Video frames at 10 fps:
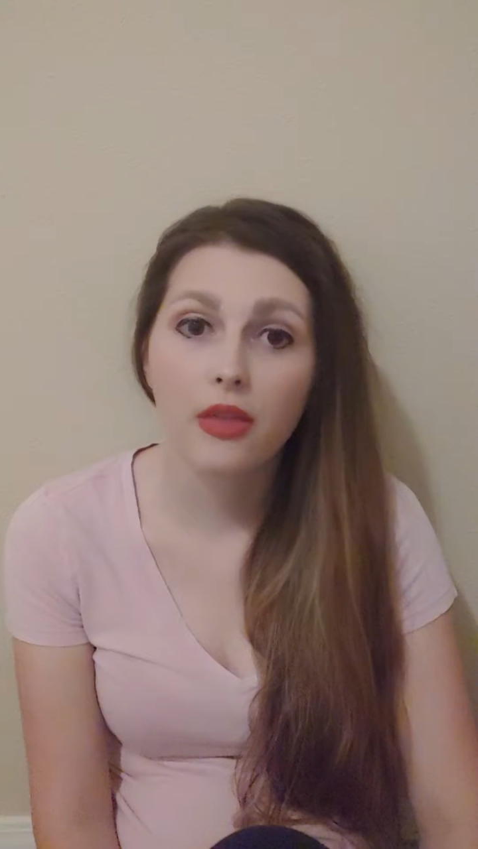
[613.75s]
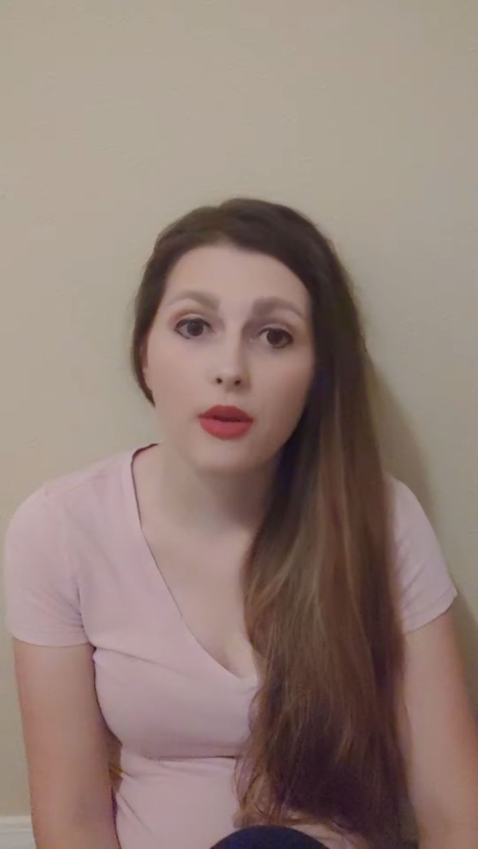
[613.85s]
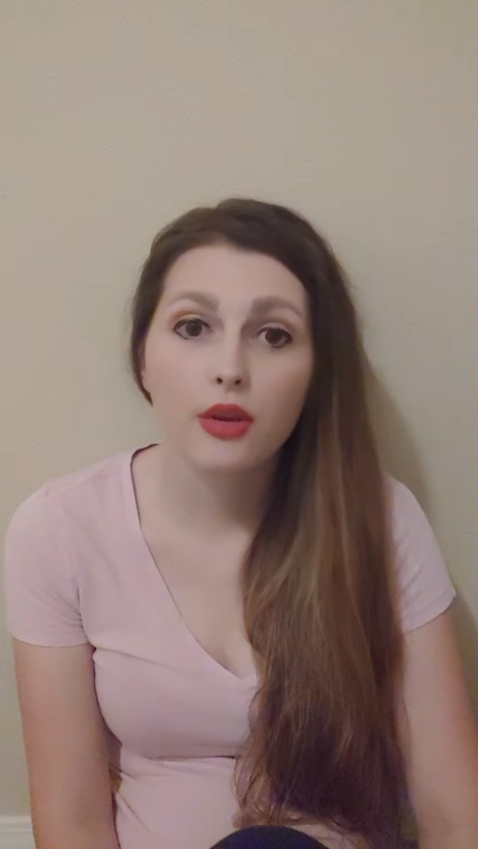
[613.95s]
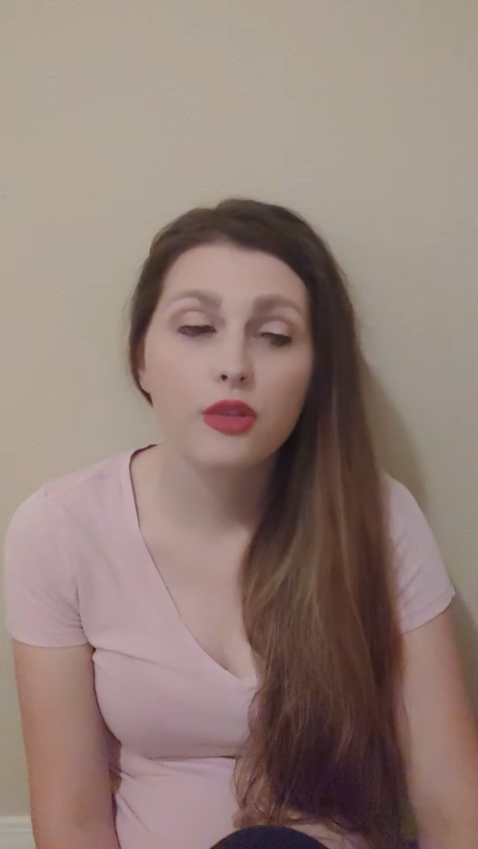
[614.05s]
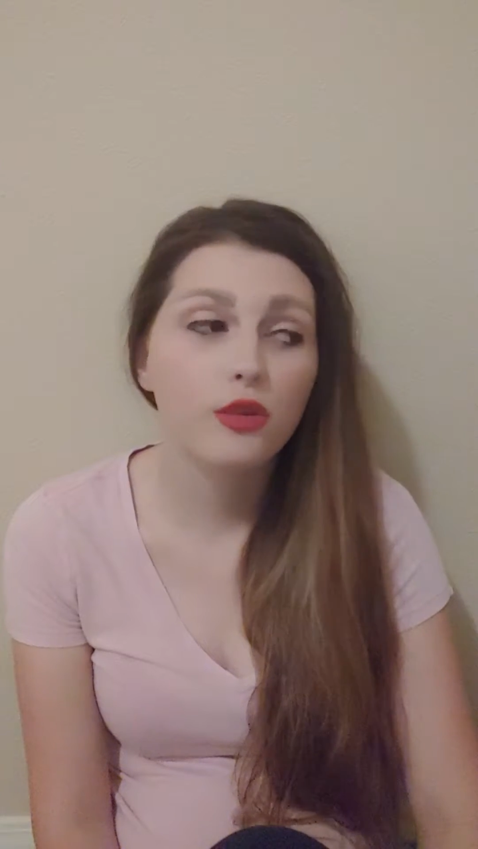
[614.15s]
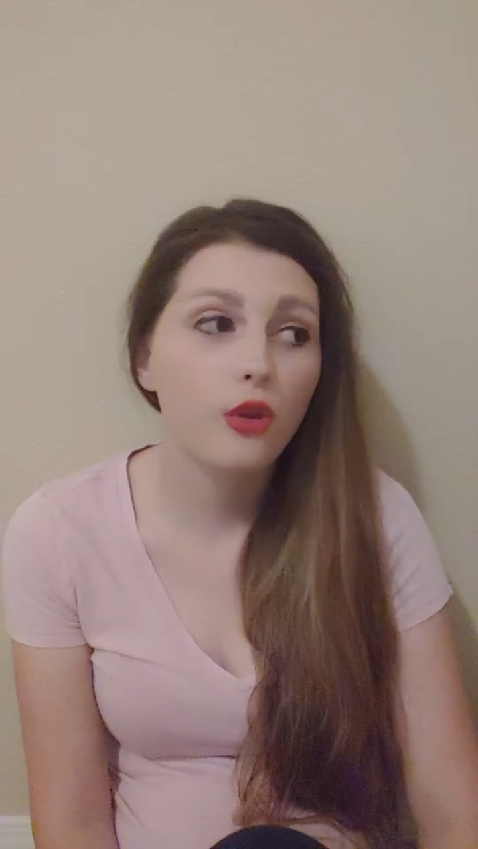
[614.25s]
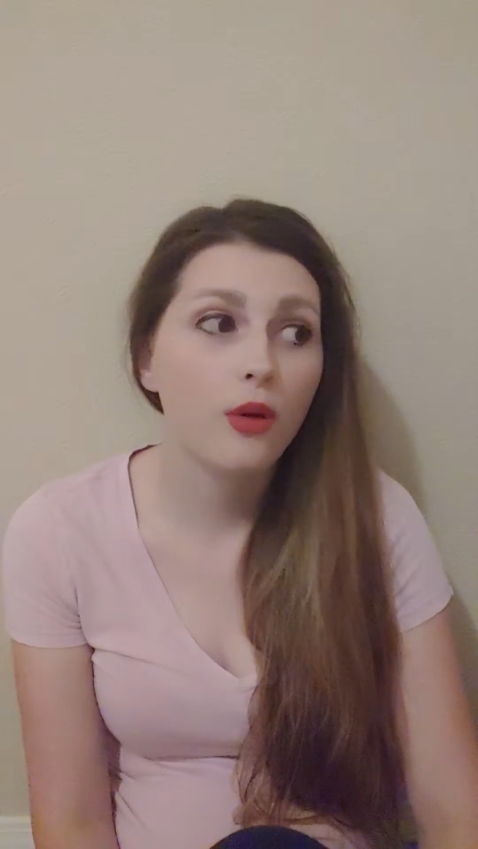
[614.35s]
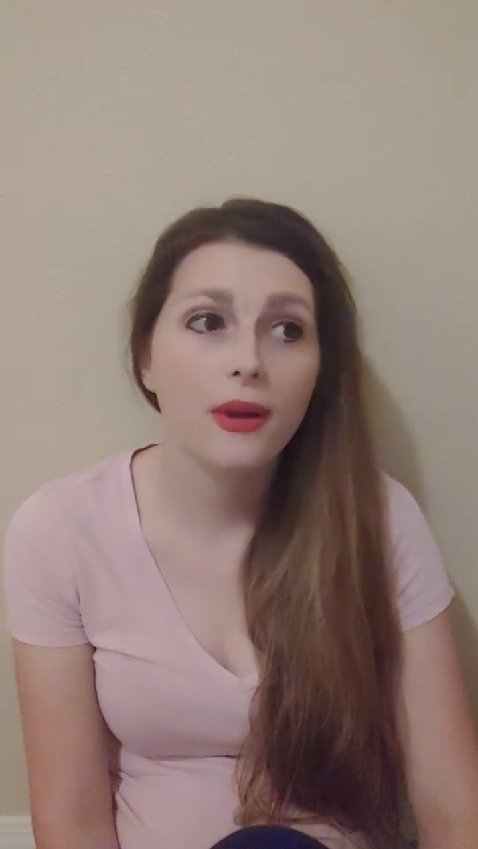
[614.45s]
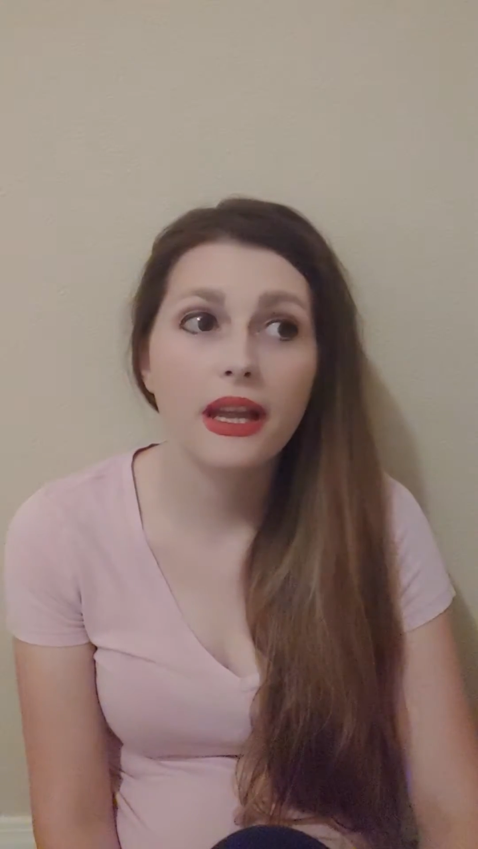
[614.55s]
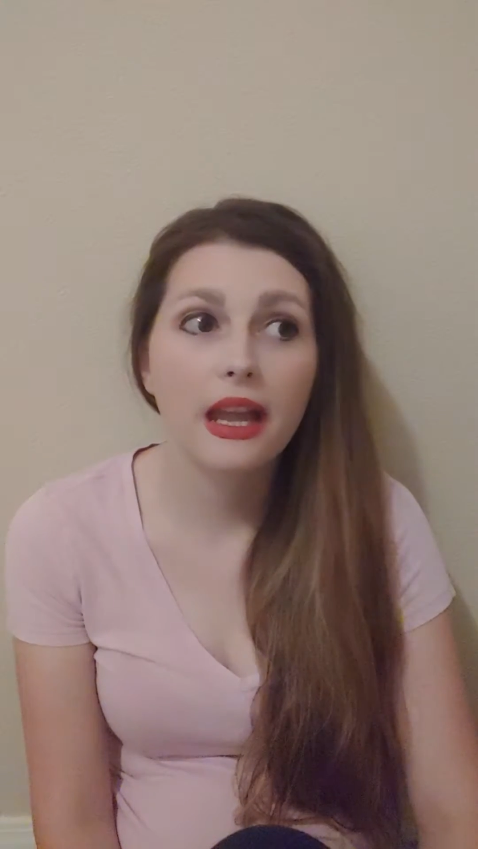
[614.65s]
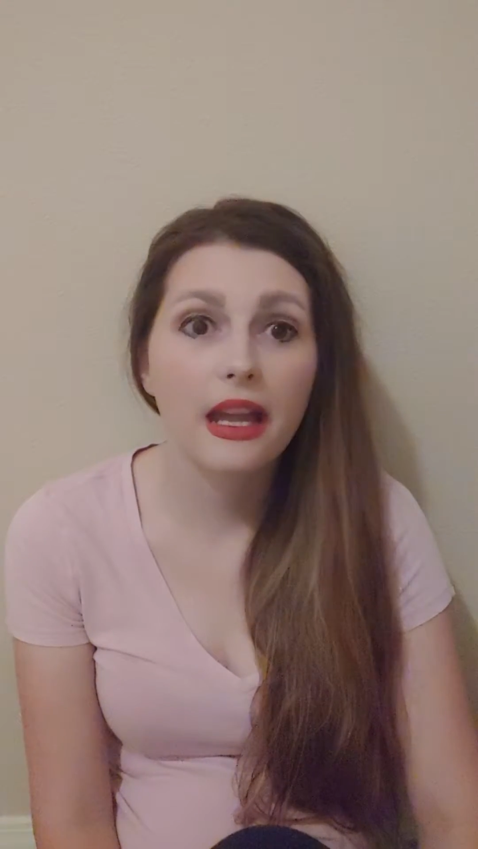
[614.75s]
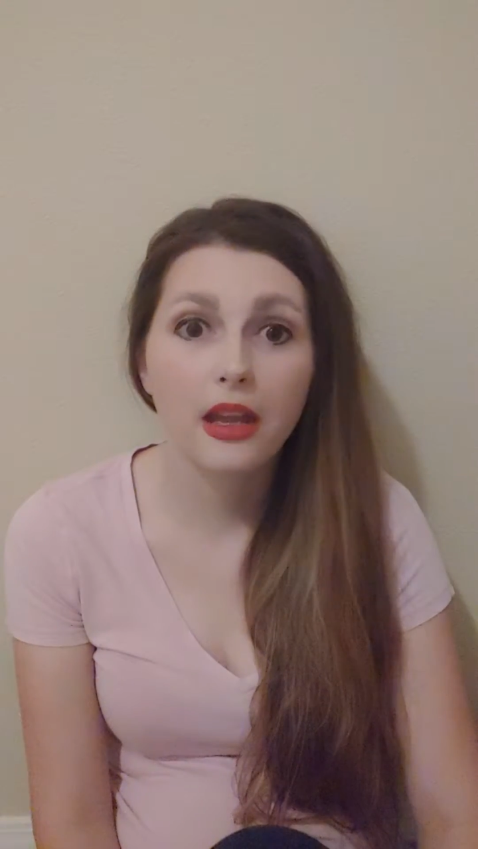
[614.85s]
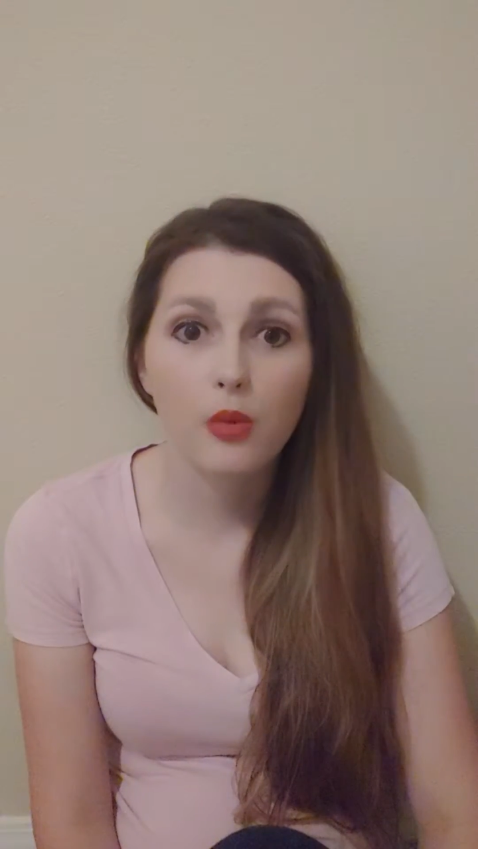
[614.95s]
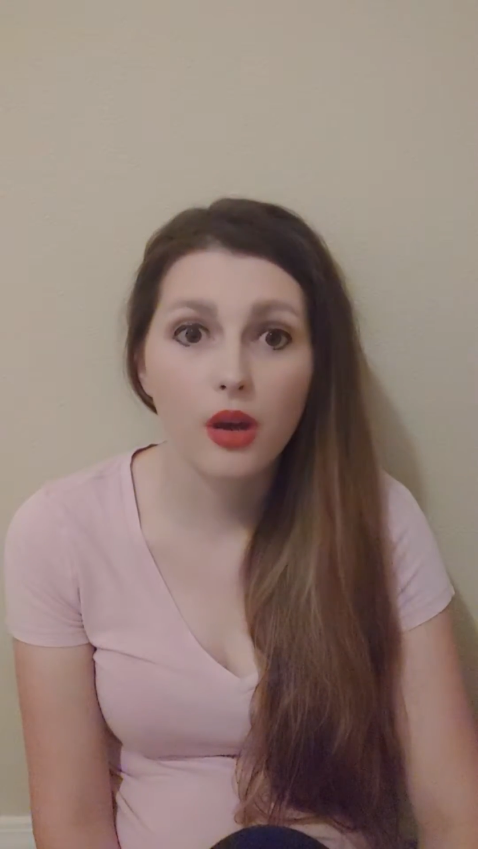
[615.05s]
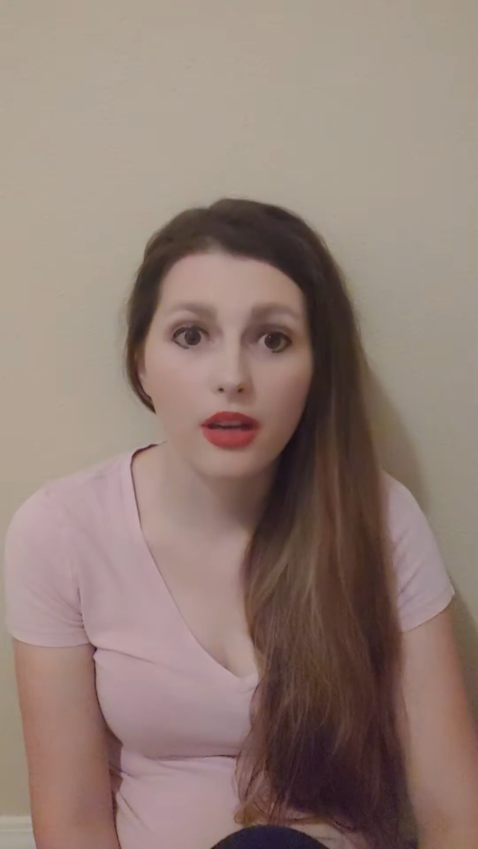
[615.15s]
there's no way I
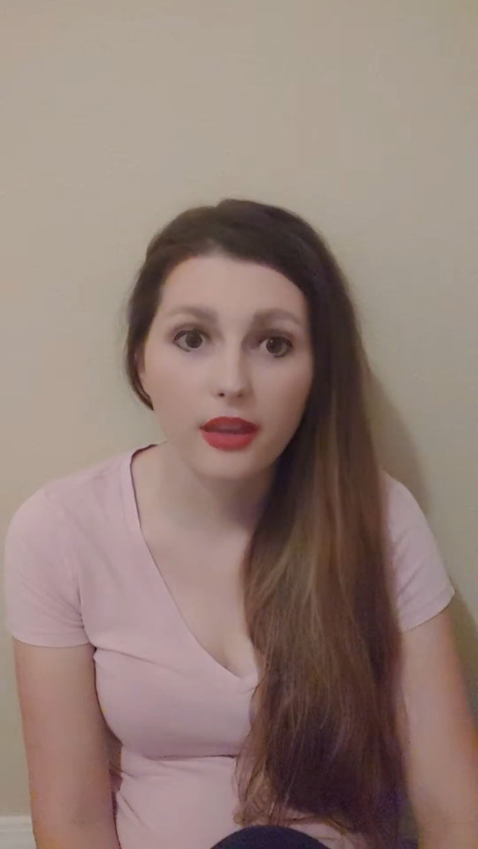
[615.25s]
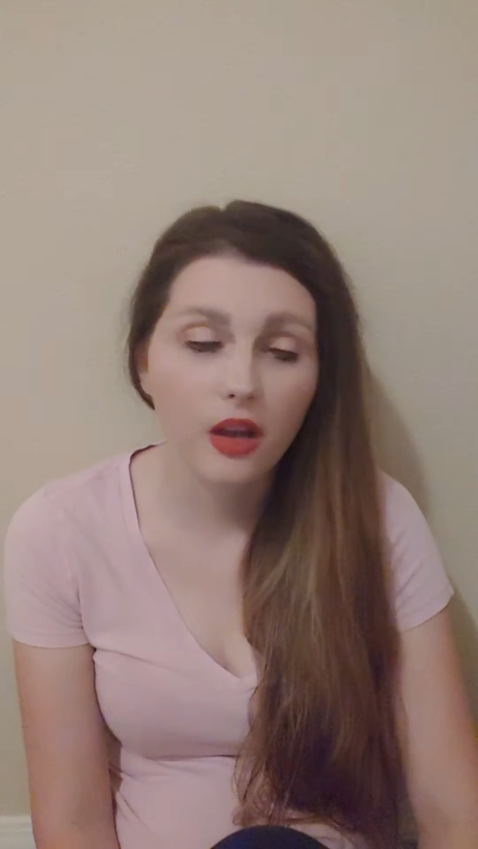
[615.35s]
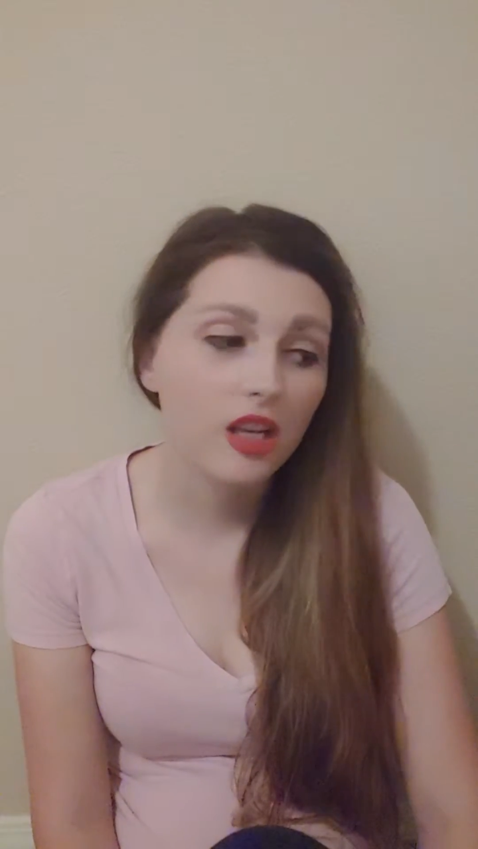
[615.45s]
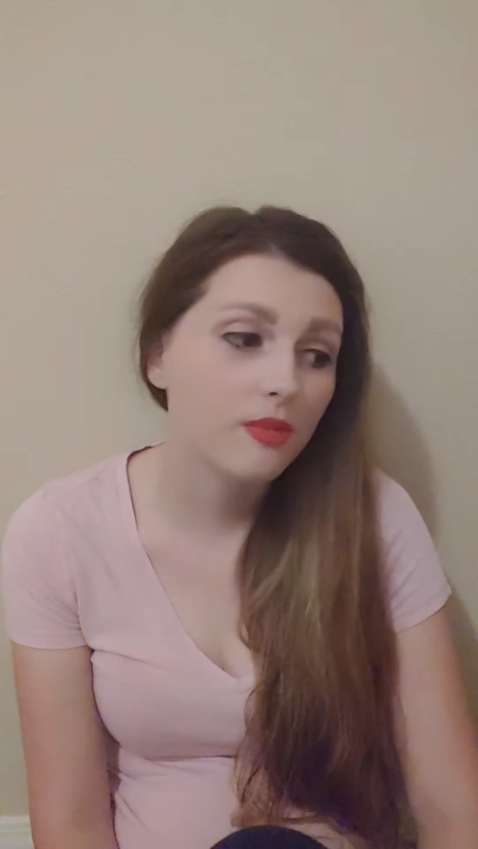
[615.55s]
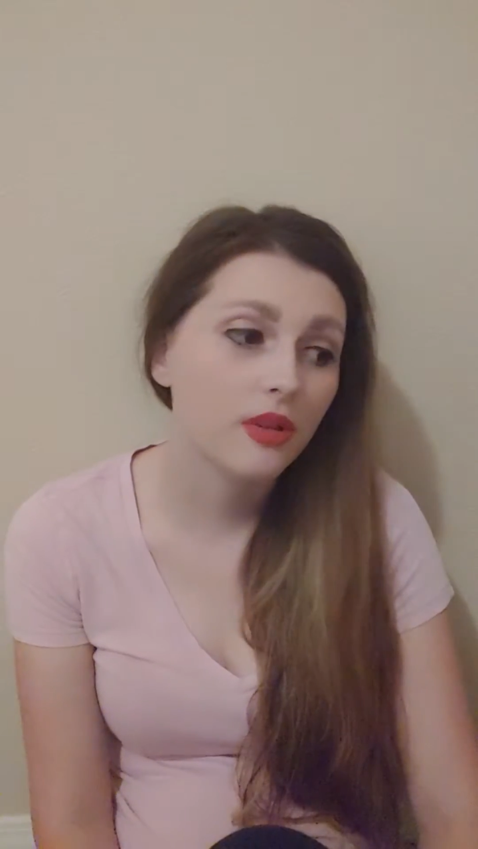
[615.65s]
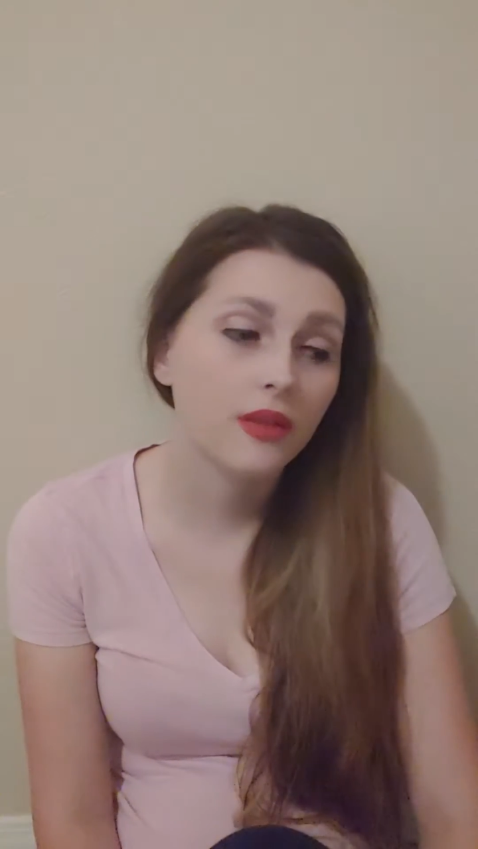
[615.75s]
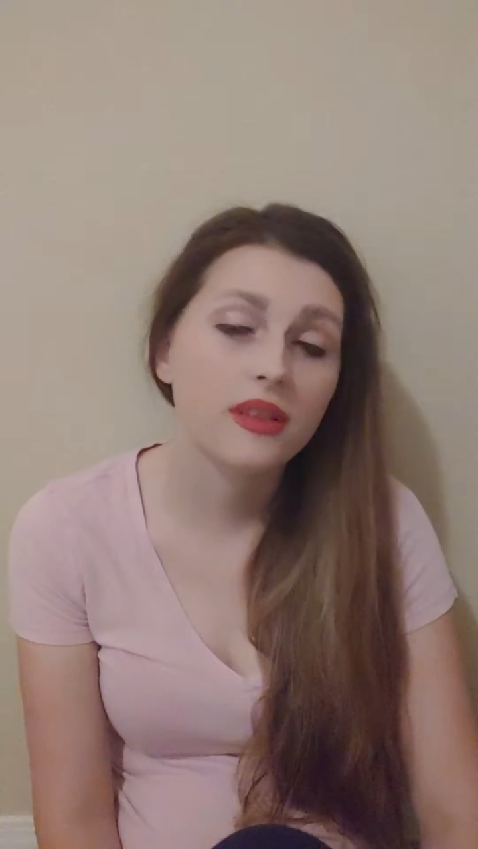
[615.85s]
can walk in that hospital.